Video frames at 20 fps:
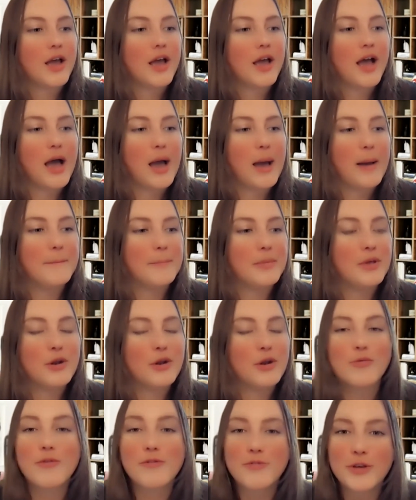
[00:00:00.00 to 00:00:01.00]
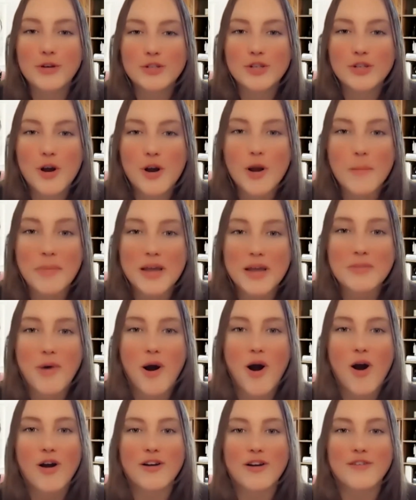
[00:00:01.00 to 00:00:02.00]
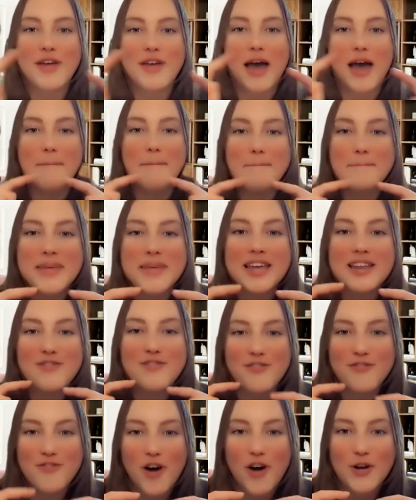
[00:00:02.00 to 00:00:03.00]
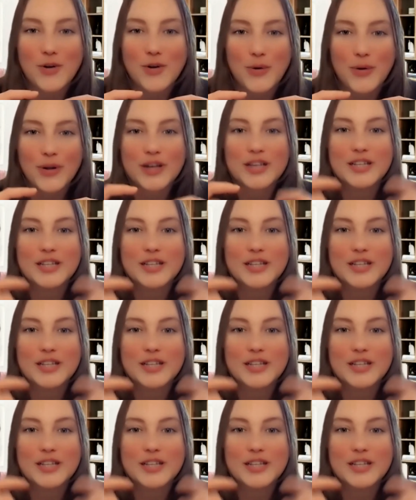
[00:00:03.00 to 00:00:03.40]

reviews are a big part of that mid-funnel